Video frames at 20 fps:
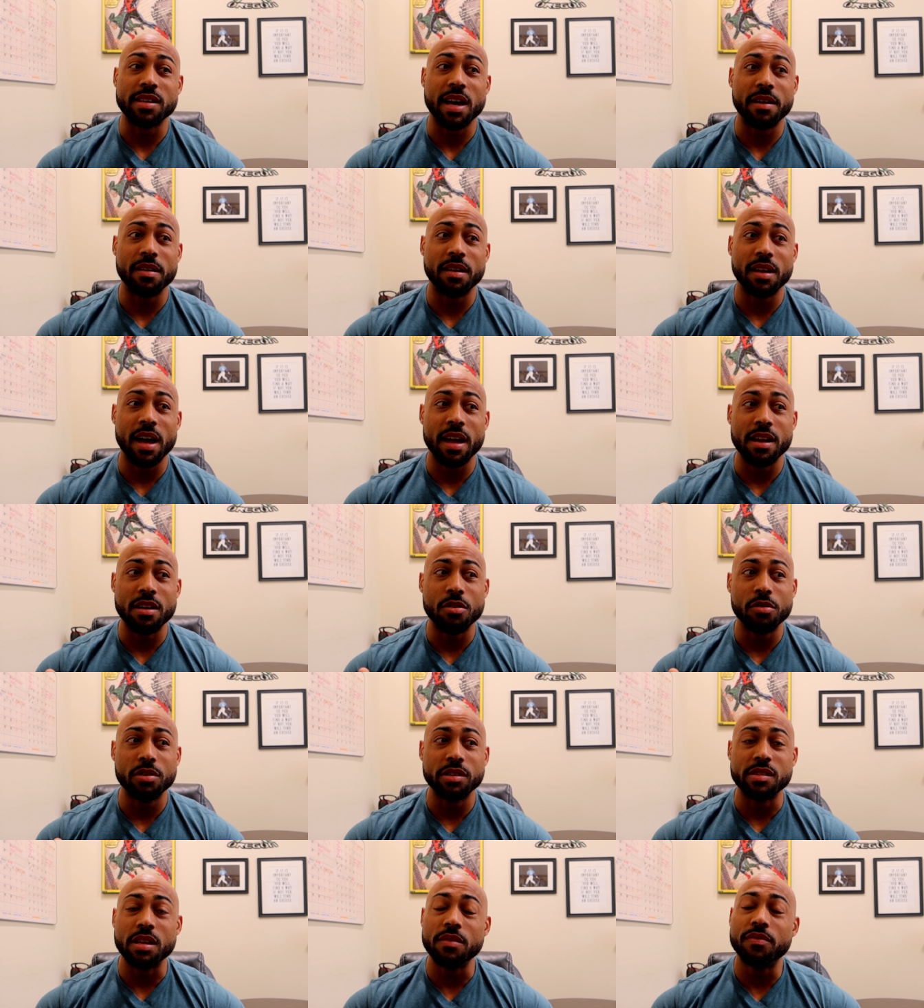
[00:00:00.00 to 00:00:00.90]
I
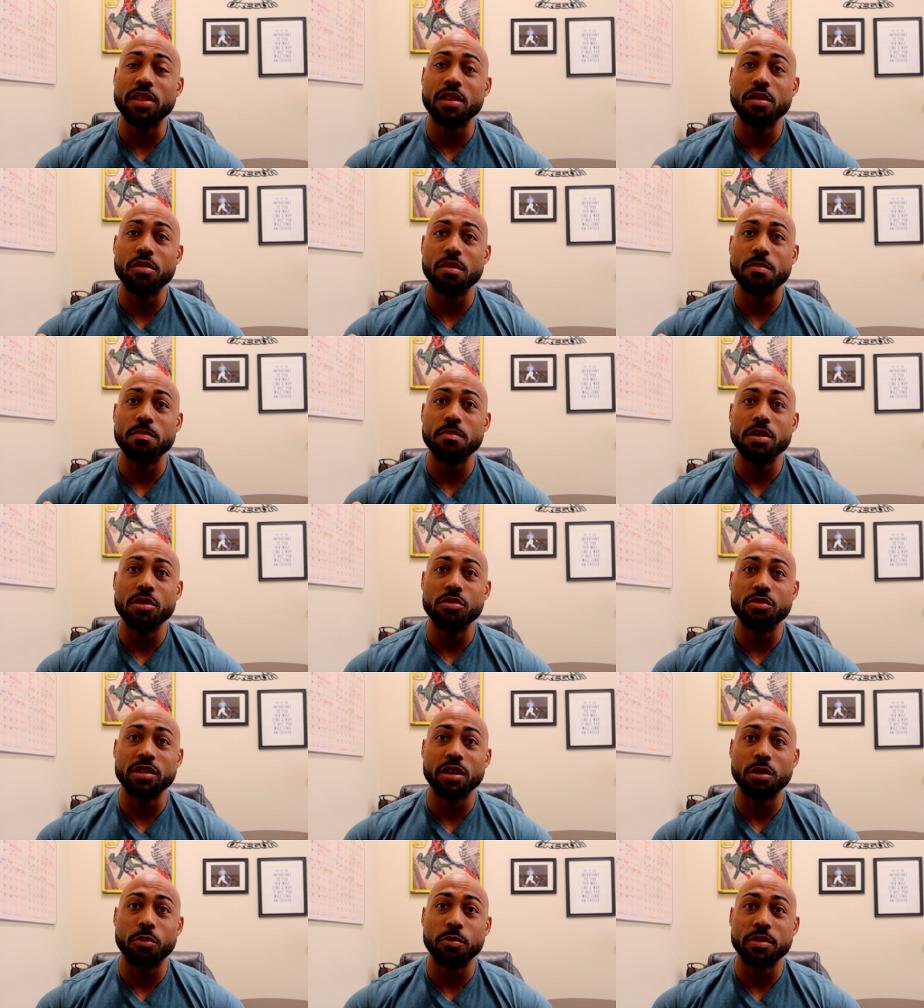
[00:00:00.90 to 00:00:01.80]
noticed even though the
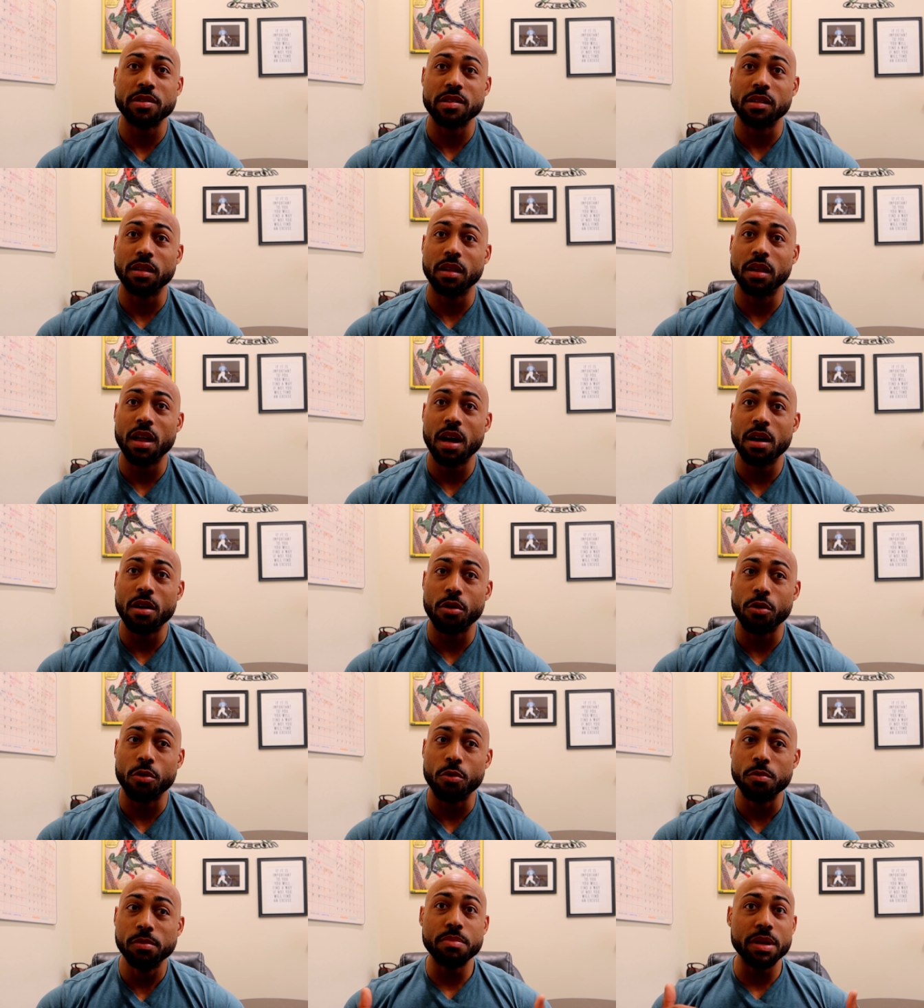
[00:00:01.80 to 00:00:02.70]
music was
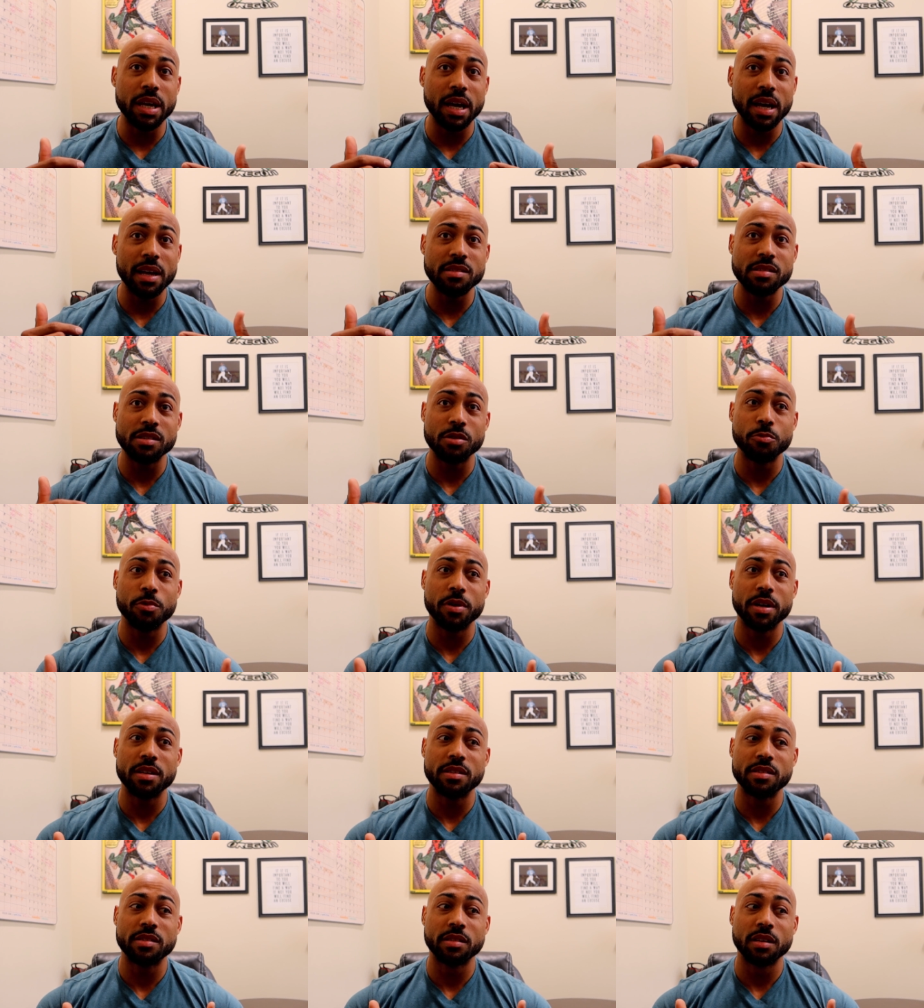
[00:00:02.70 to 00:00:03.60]
low, because it
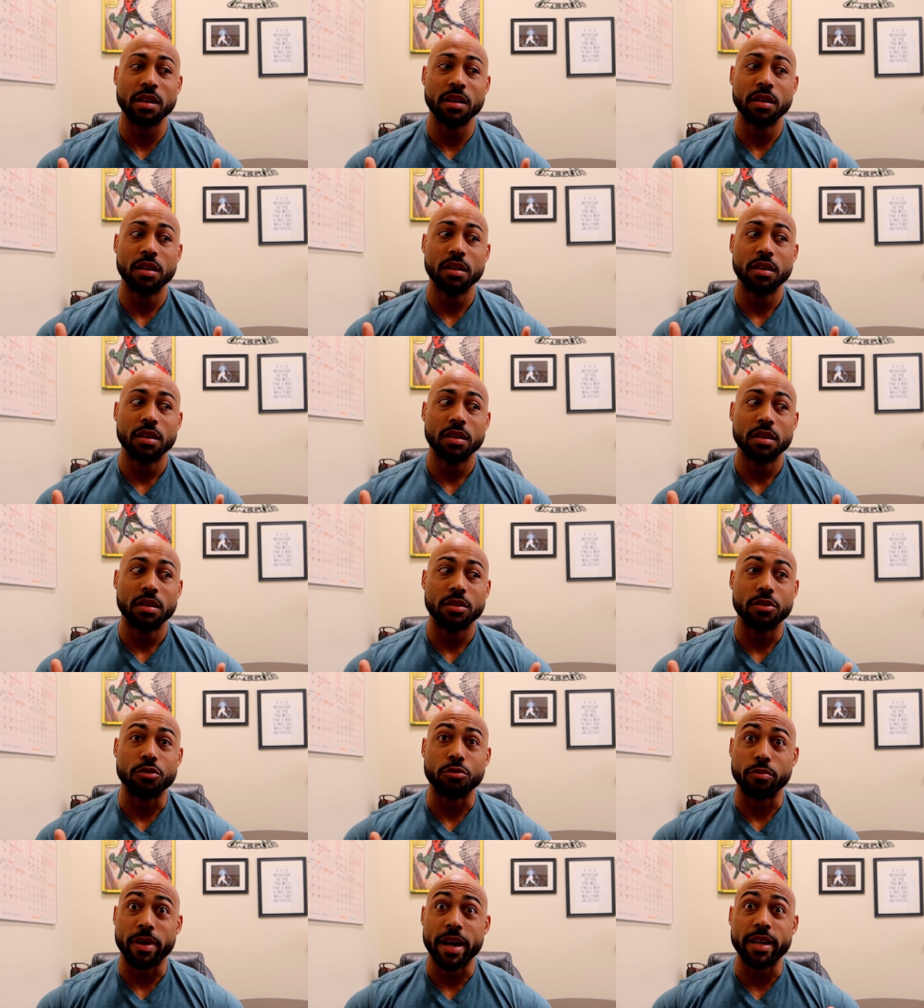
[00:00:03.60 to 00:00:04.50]
was
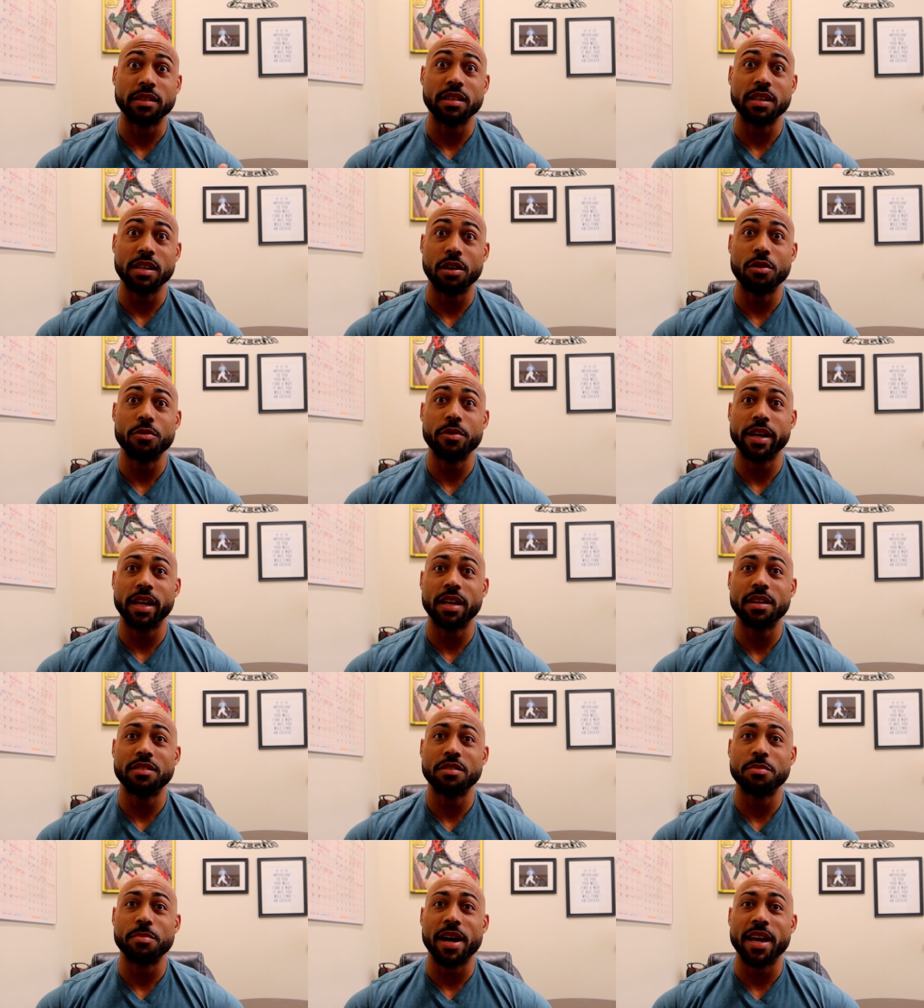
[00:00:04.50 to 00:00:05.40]
directly going
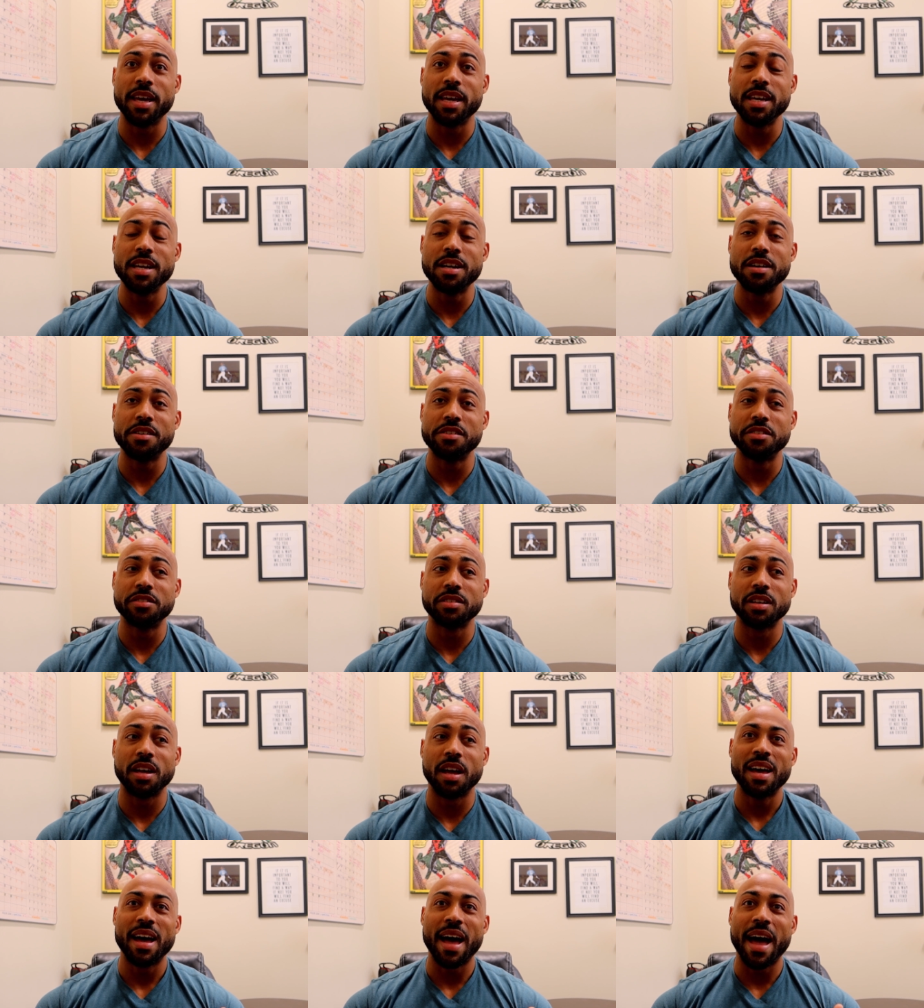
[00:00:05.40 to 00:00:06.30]
into my
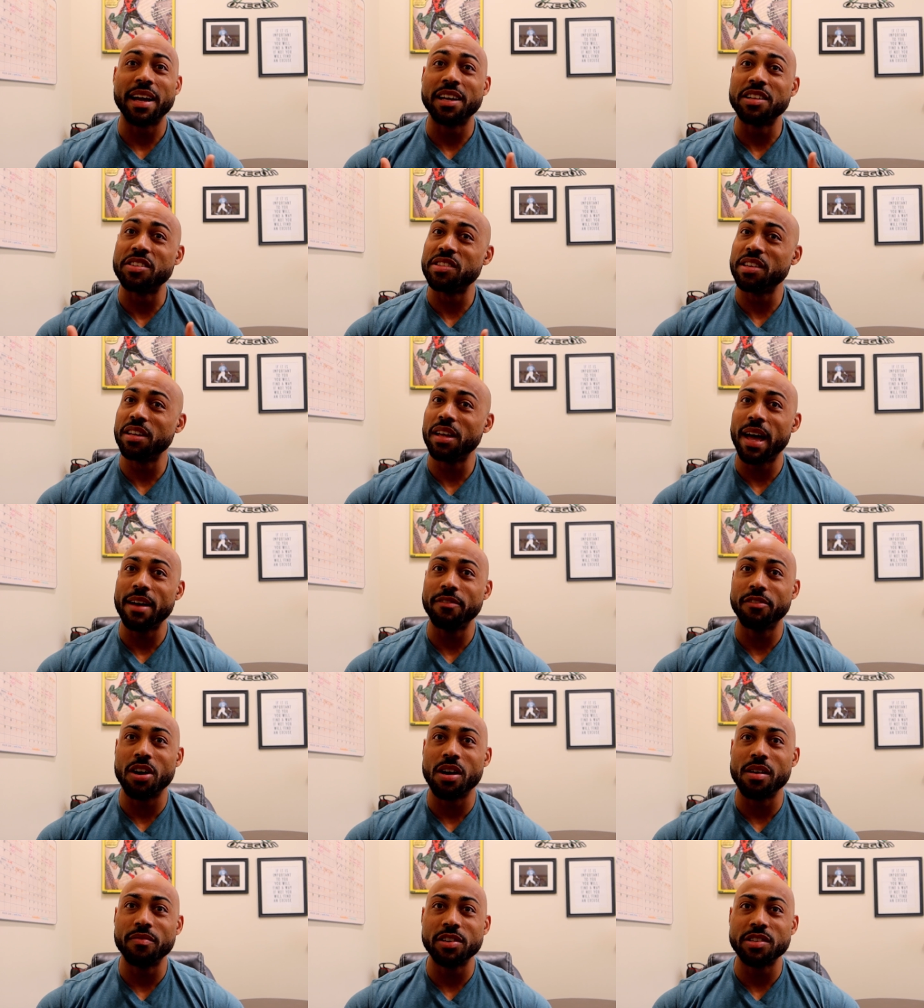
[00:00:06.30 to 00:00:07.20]
ears, I could still
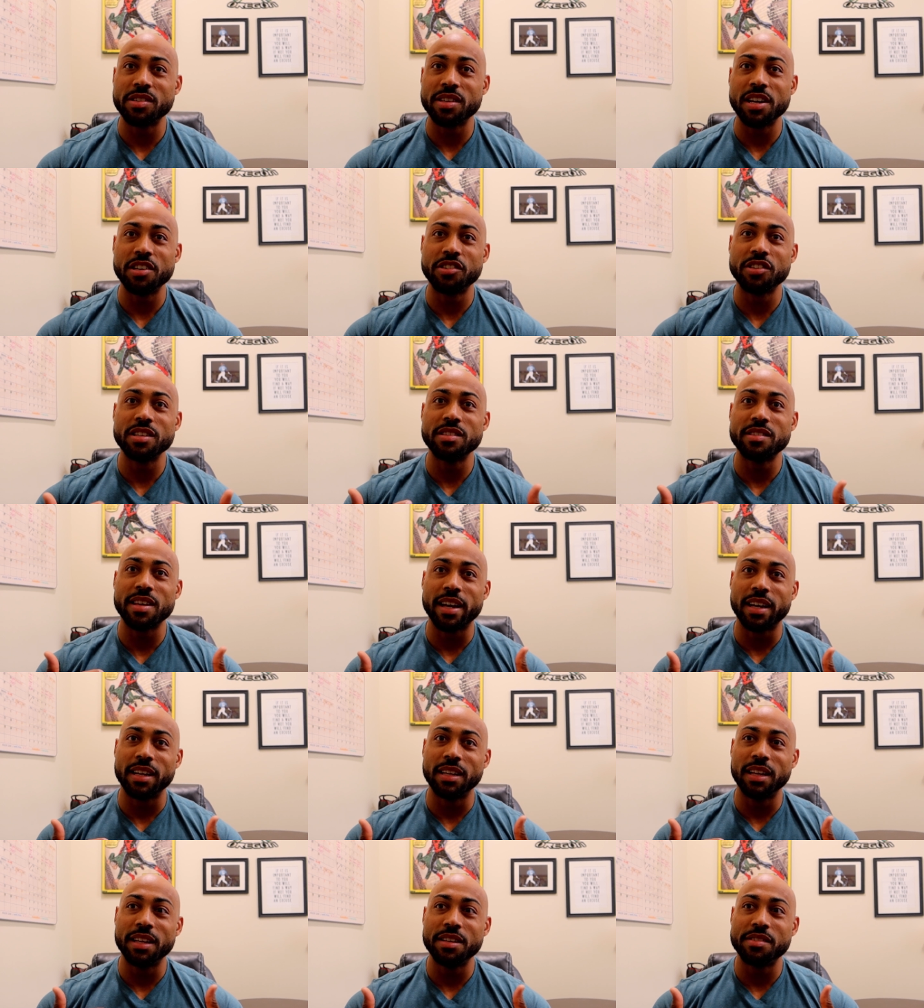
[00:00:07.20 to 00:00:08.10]
have conversations, I
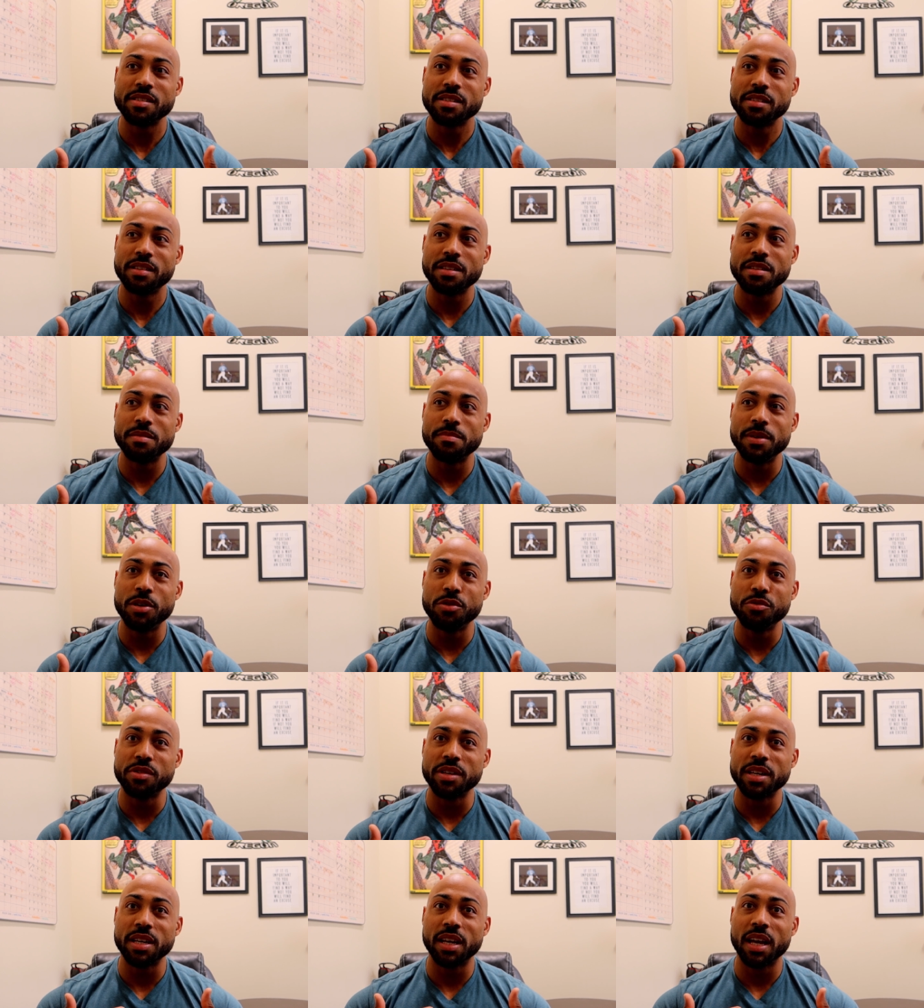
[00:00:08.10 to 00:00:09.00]
could listen to the
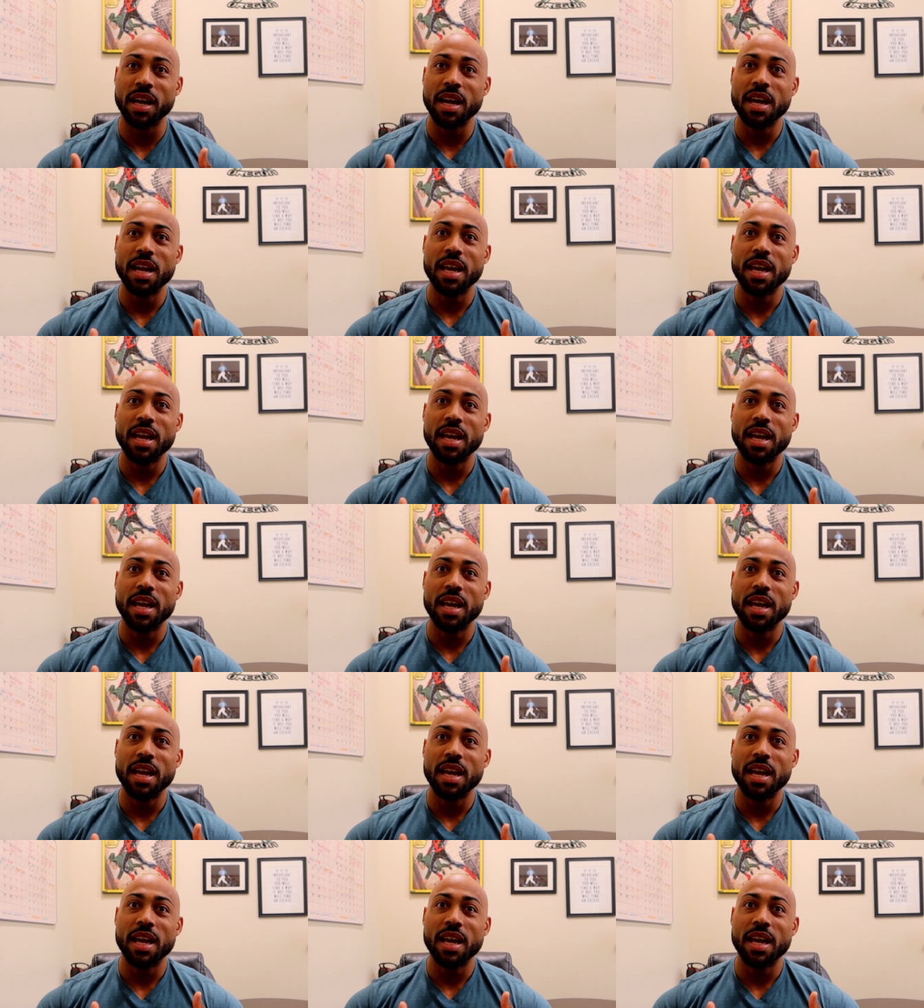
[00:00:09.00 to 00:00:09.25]
music,